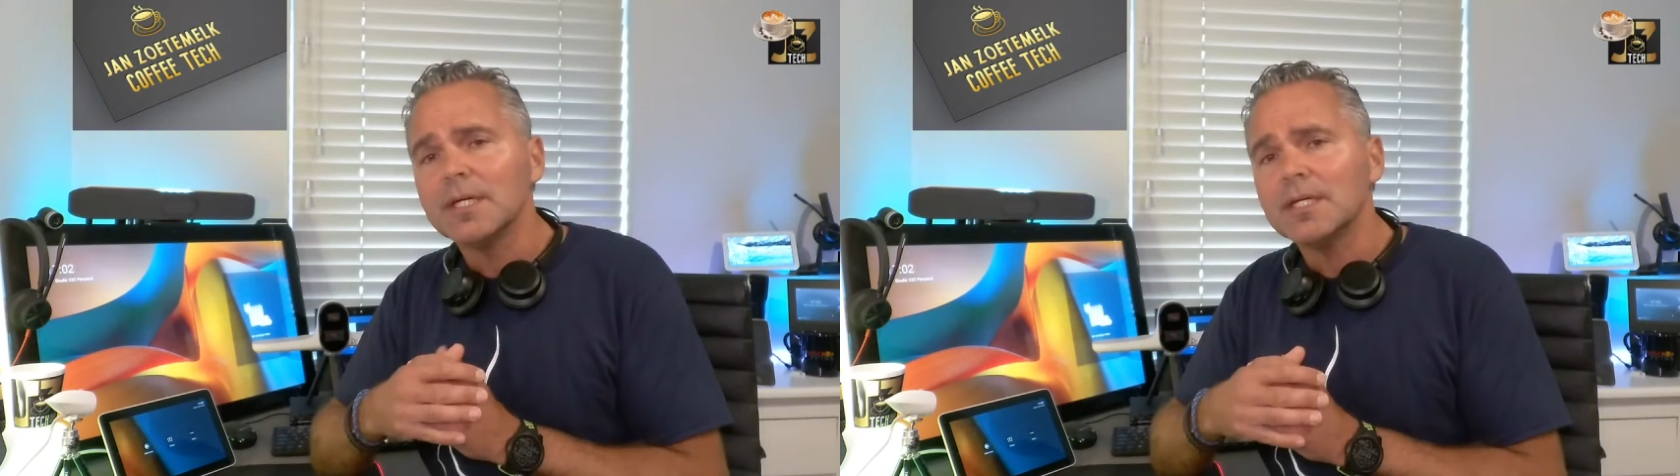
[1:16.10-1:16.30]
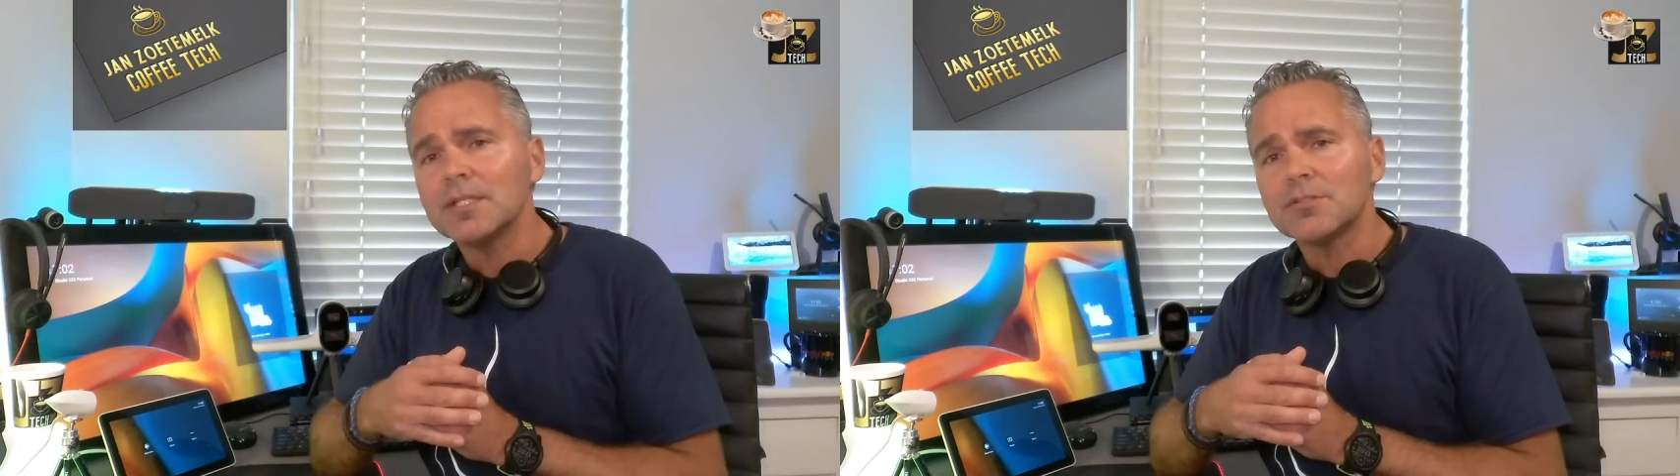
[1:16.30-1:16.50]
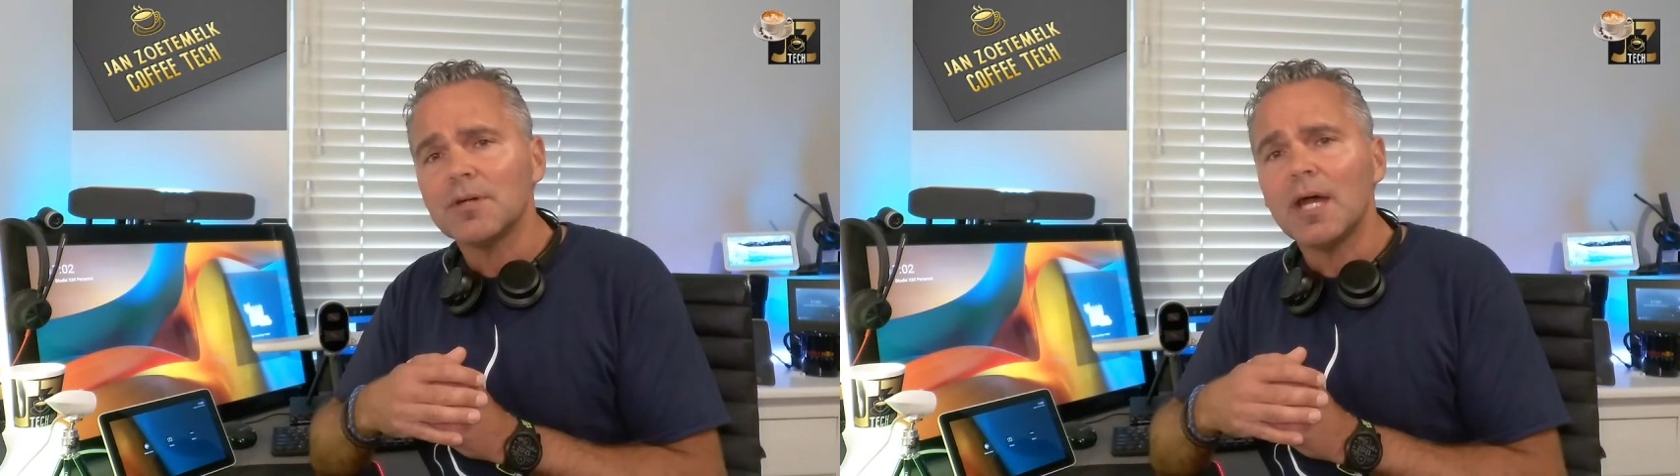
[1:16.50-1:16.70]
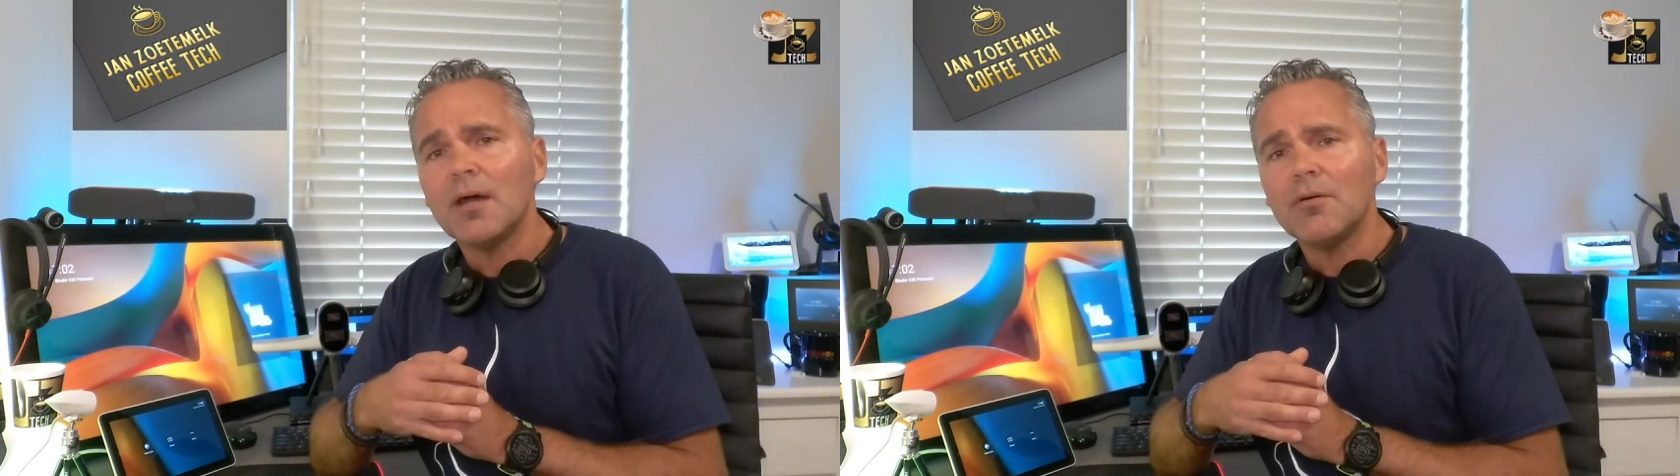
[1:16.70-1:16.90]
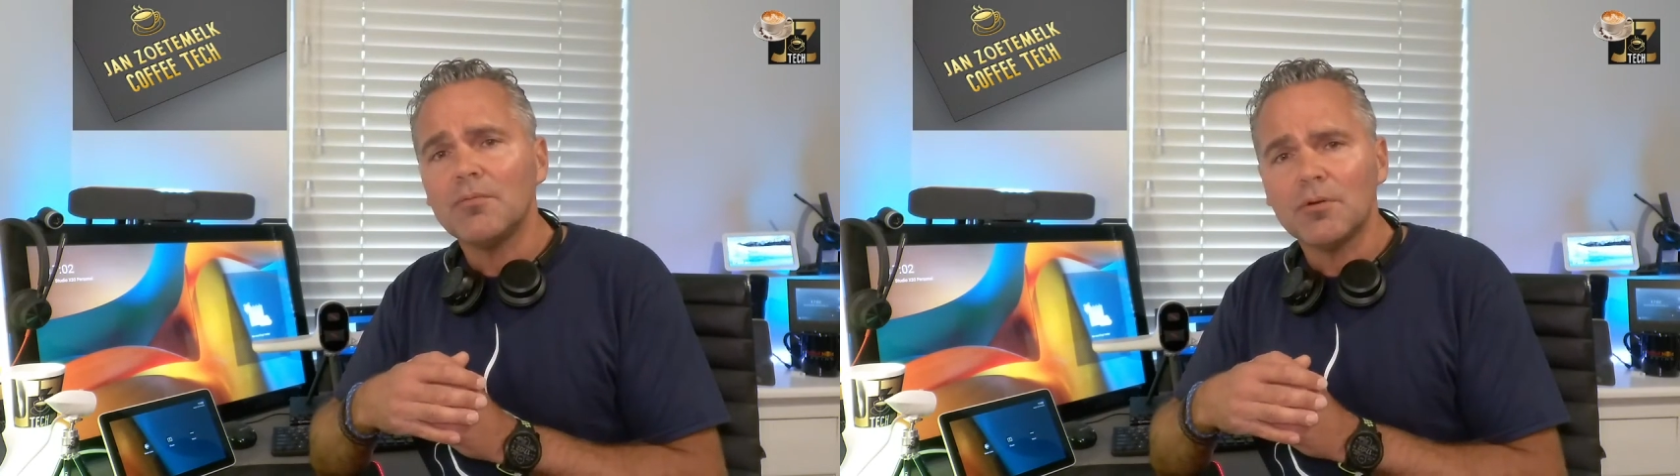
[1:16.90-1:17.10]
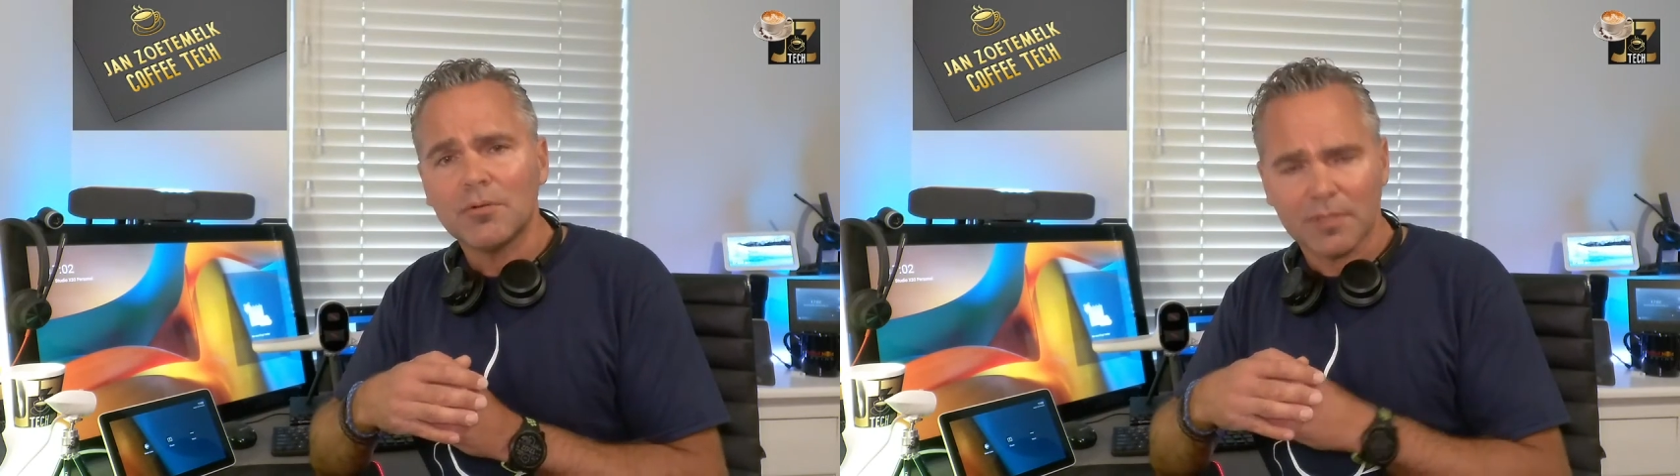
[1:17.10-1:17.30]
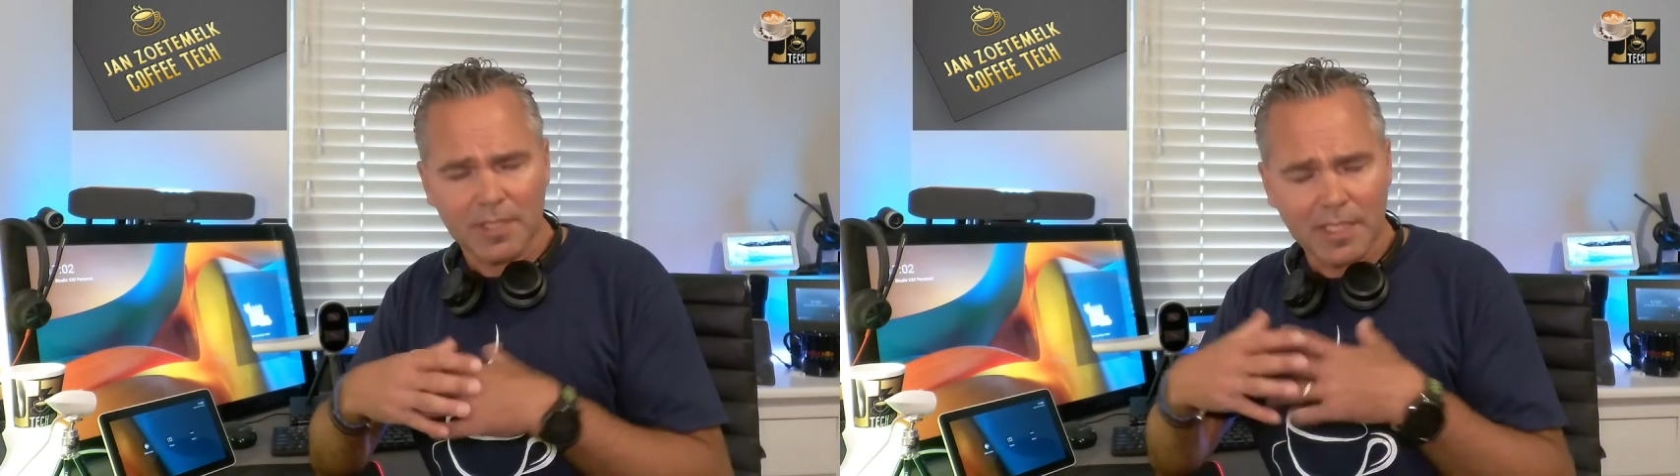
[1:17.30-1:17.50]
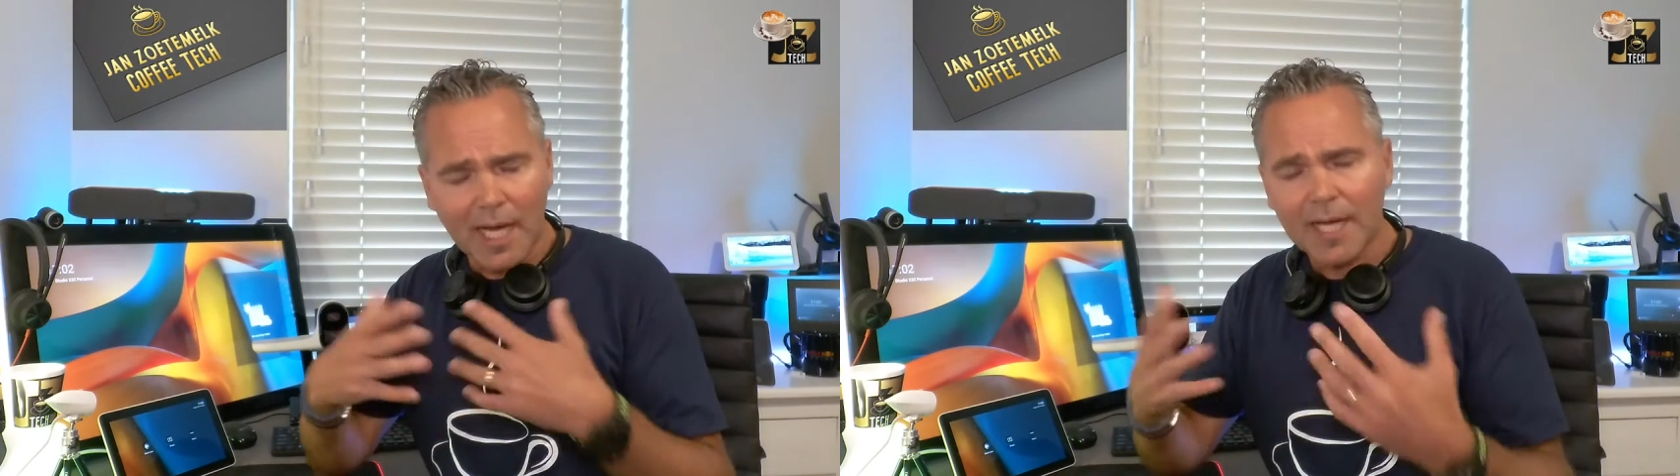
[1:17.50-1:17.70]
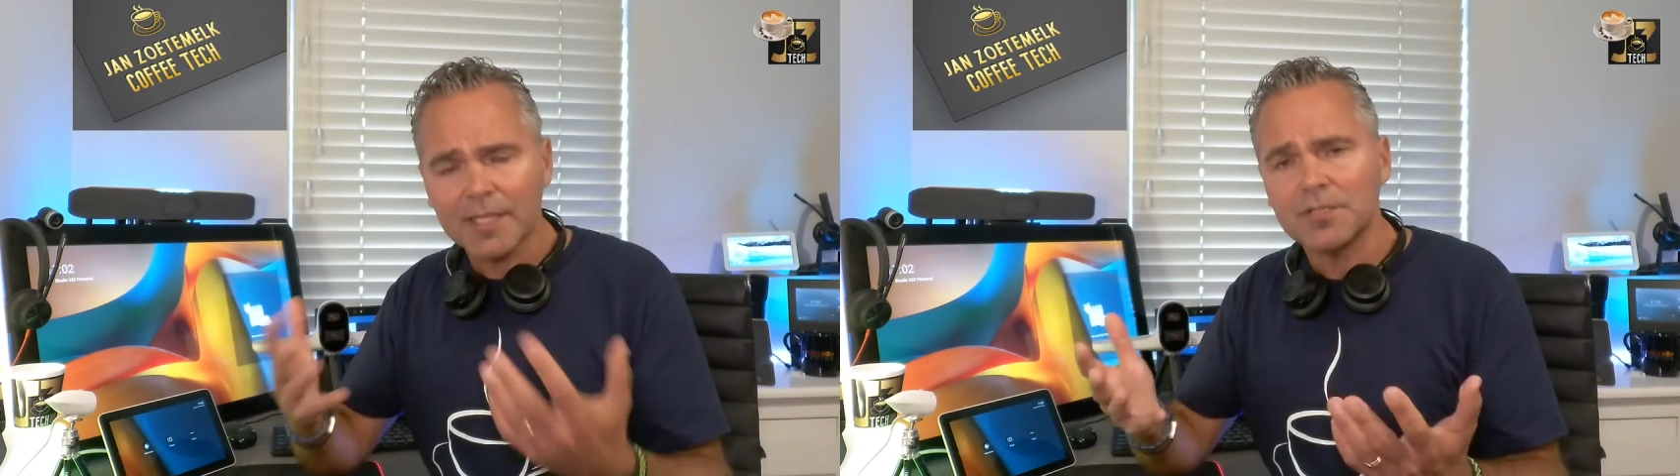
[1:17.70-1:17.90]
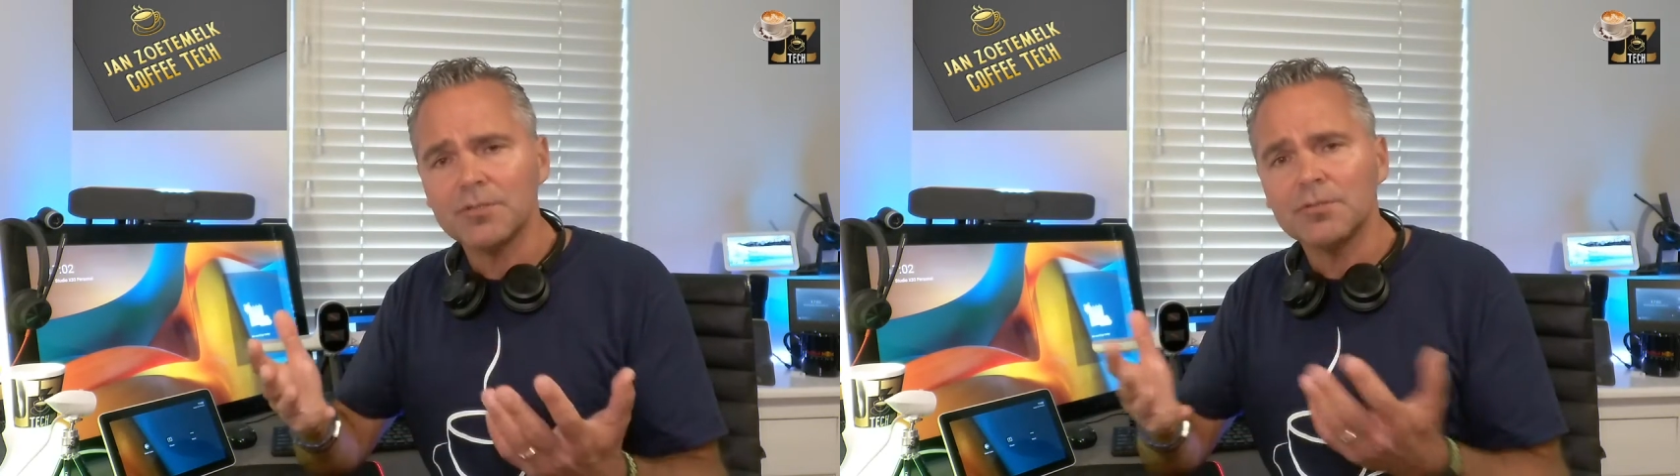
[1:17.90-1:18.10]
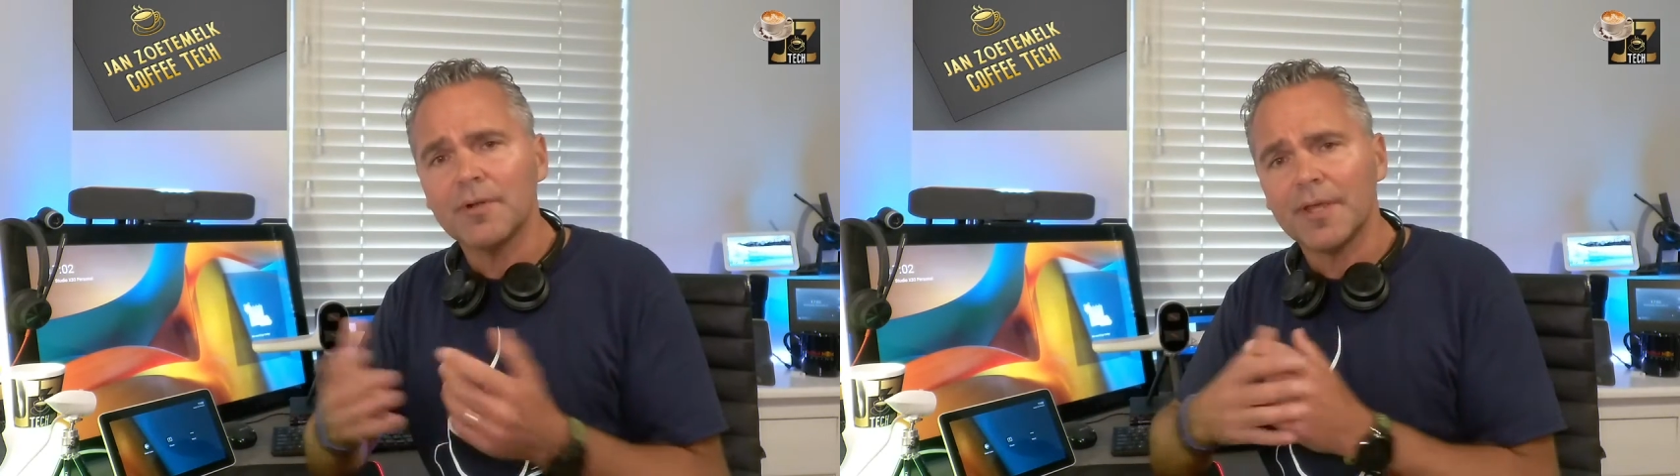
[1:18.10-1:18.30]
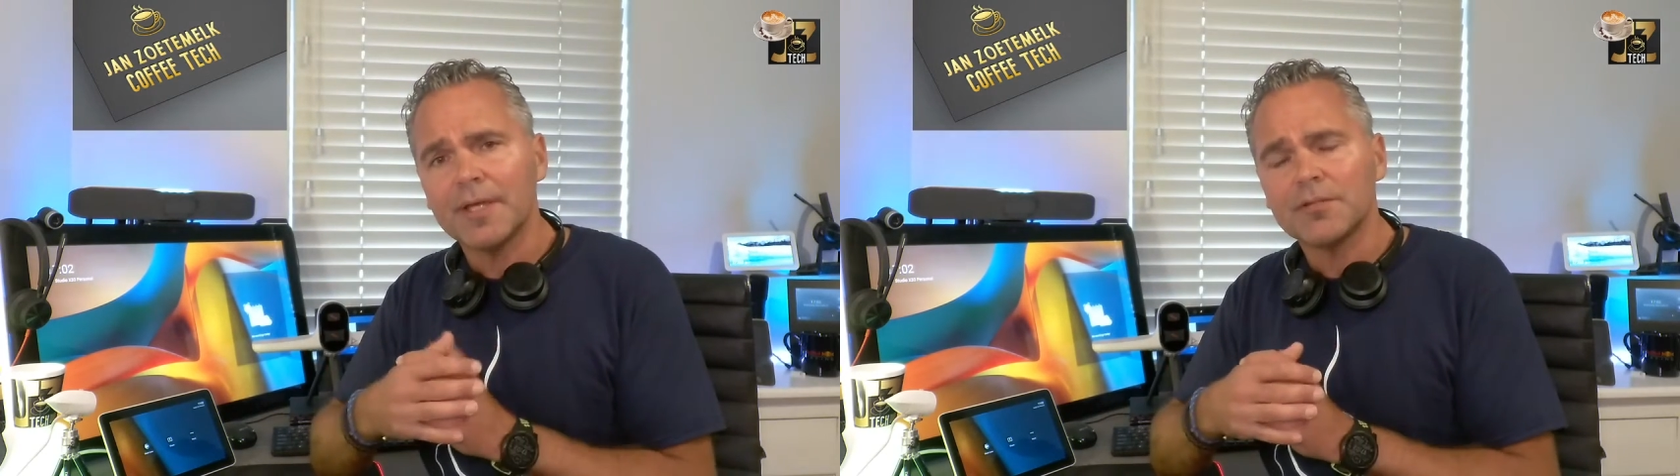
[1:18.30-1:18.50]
And so I will guide you